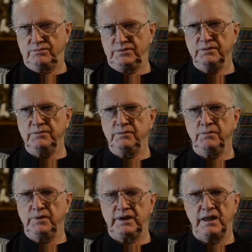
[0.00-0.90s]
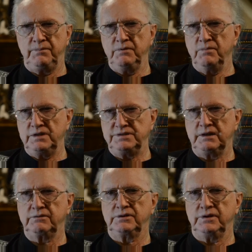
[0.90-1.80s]
Timby Bekepi, my
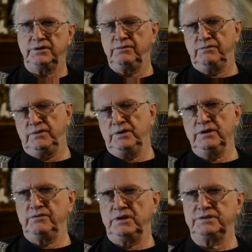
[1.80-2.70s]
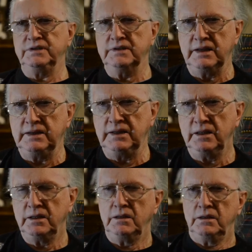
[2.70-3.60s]
secretary, is a very interesting lady.
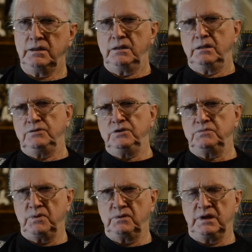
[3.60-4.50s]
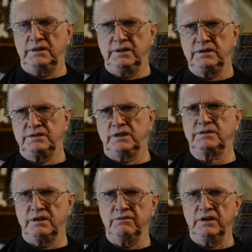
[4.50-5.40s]
She spoke, I think, 6,
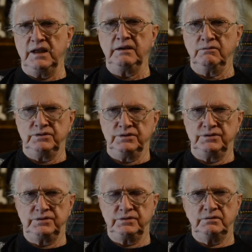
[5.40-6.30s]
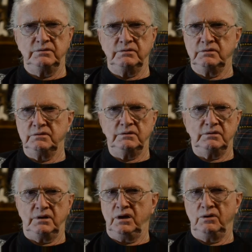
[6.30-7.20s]
7 languages
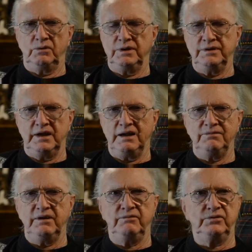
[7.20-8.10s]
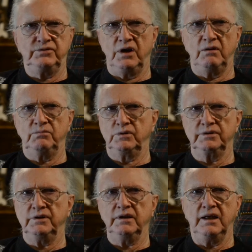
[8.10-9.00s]
all at one time. Never saw a book
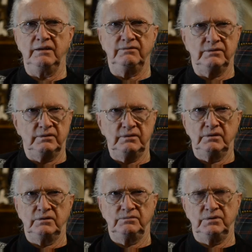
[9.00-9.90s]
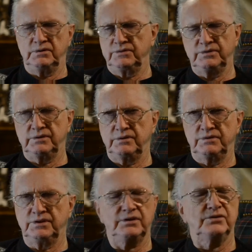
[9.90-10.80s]
in her life. Books
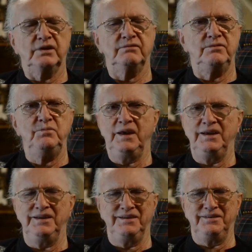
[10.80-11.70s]
6, 7 pages.